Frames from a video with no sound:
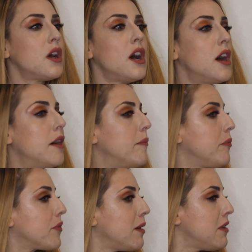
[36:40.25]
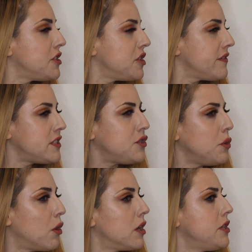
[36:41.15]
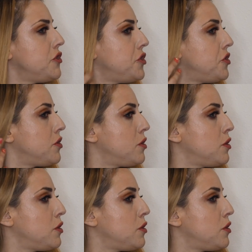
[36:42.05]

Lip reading: I'm not sure if it's too orange.